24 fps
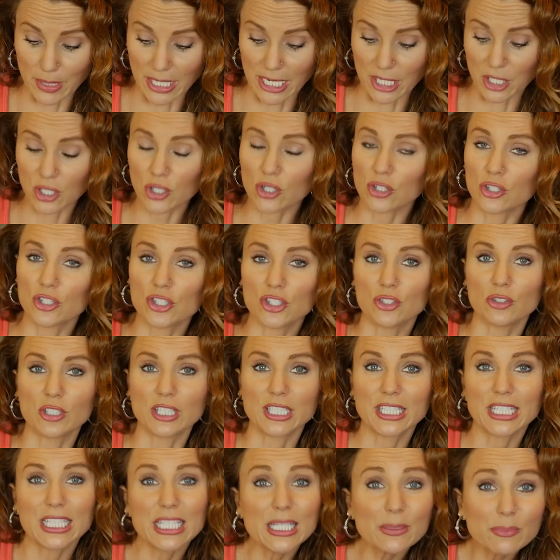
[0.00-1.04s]
I encourage you to
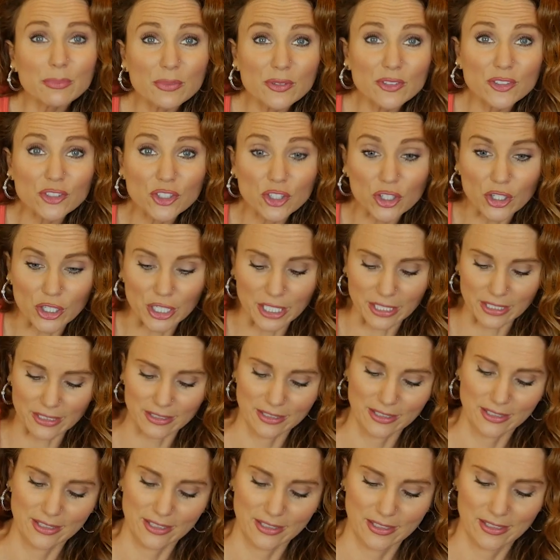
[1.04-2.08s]
keep stirring.
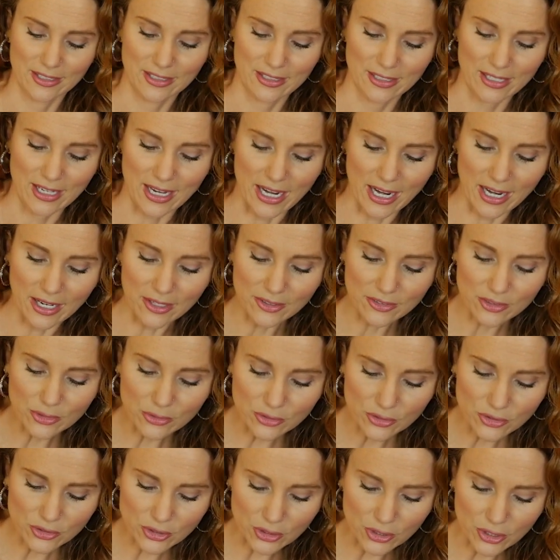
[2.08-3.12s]
As you
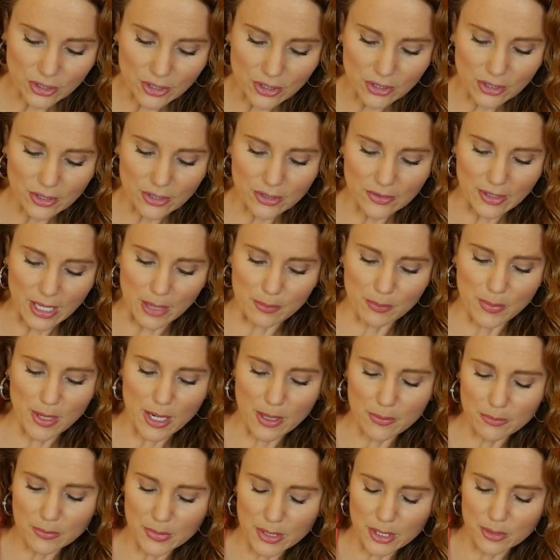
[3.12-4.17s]
stir, that
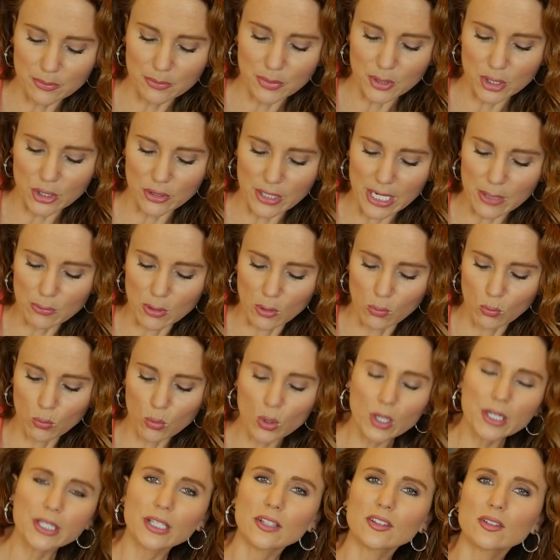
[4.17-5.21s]
pumpkin puree will
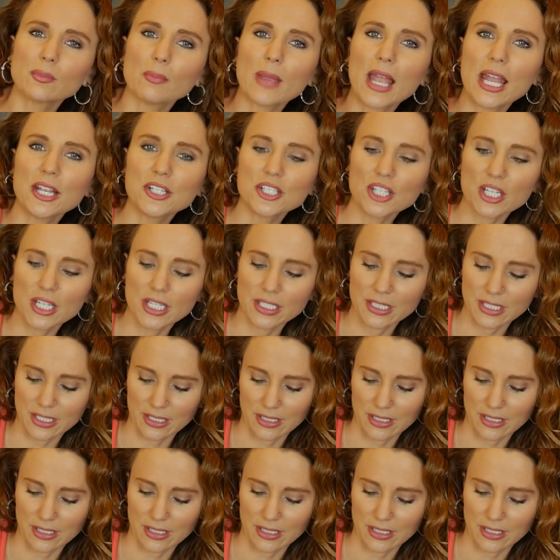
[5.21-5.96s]
work its magic